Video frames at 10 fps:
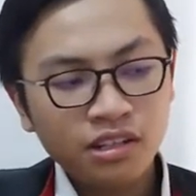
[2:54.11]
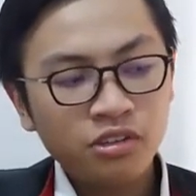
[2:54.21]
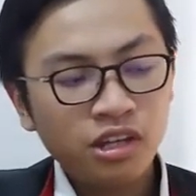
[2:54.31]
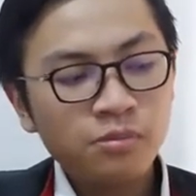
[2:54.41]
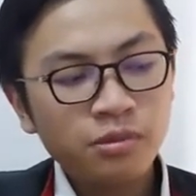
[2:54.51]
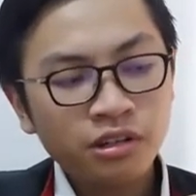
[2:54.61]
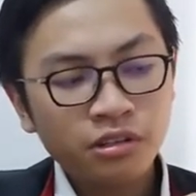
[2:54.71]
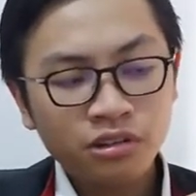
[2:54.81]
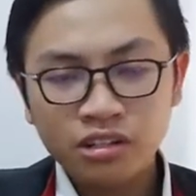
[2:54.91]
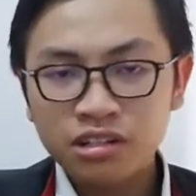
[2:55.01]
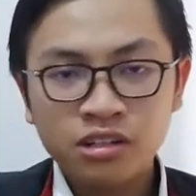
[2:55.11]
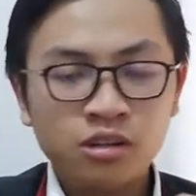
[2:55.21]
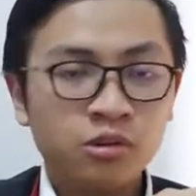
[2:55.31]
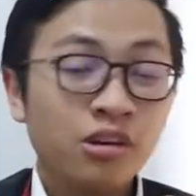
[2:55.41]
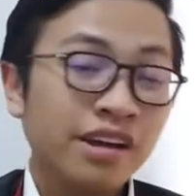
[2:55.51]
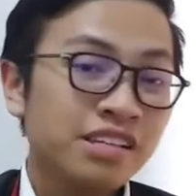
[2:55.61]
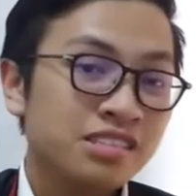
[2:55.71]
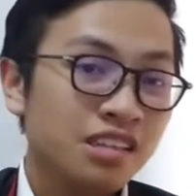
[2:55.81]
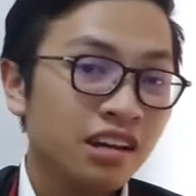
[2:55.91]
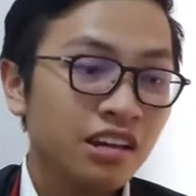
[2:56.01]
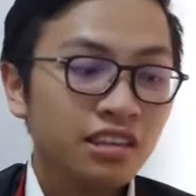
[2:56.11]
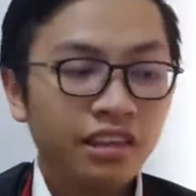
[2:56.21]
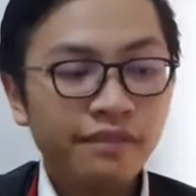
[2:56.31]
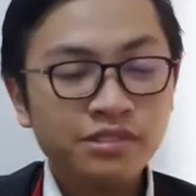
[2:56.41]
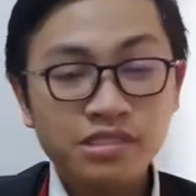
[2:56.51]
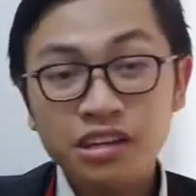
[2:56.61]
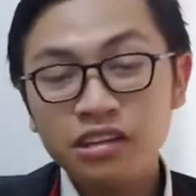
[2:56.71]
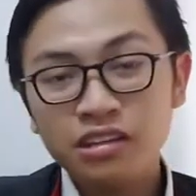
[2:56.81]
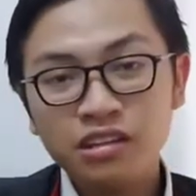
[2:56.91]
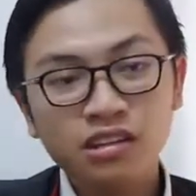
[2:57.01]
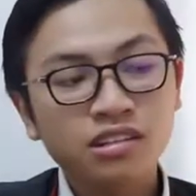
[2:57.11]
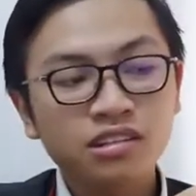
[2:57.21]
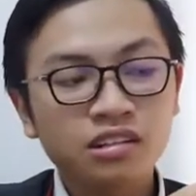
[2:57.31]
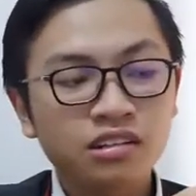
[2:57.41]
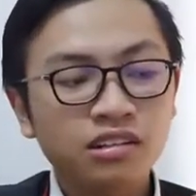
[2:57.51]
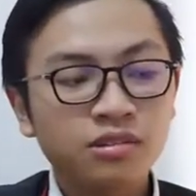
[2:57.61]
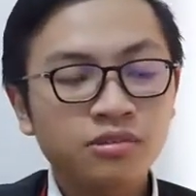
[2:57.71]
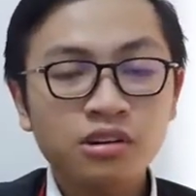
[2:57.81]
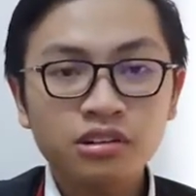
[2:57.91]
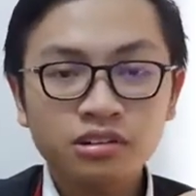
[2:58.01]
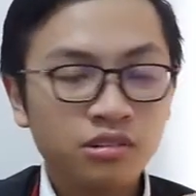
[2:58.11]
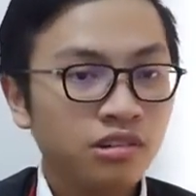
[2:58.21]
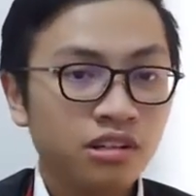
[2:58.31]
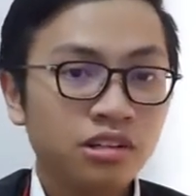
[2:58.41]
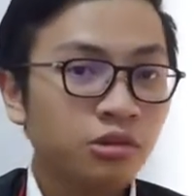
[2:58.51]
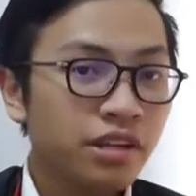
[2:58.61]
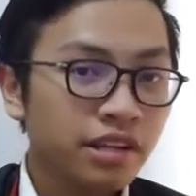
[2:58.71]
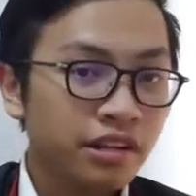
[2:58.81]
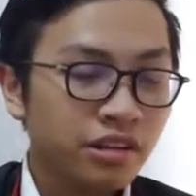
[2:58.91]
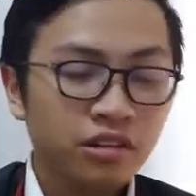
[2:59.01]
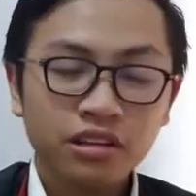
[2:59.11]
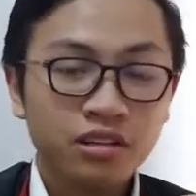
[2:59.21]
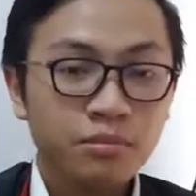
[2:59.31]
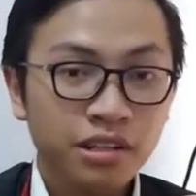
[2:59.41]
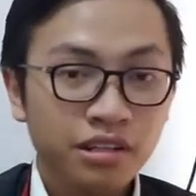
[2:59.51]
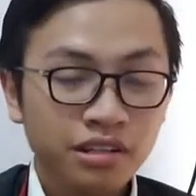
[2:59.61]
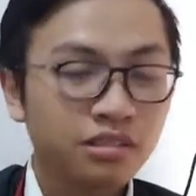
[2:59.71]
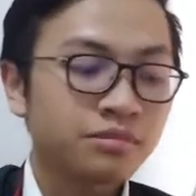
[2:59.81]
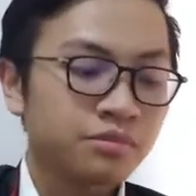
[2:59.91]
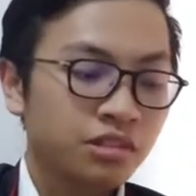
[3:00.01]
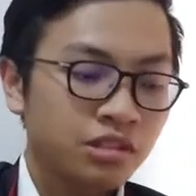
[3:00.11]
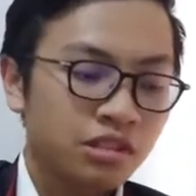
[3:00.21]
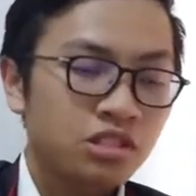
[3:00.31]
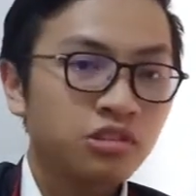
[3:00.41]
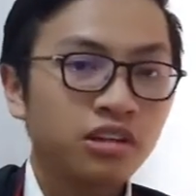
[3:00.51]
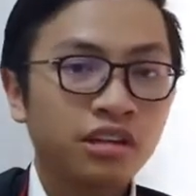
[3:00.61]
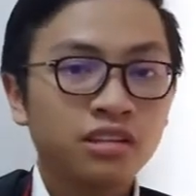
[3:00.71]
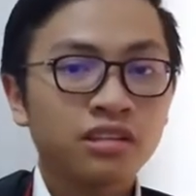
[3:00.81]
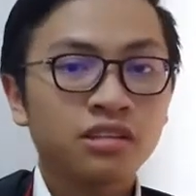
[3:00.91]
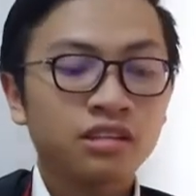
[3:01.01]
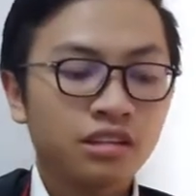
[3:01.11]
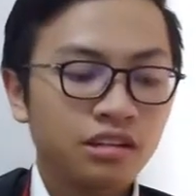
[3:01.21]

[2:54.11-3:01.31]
You can put it on the right side, left side, on the front or the rear or in the middle. So you can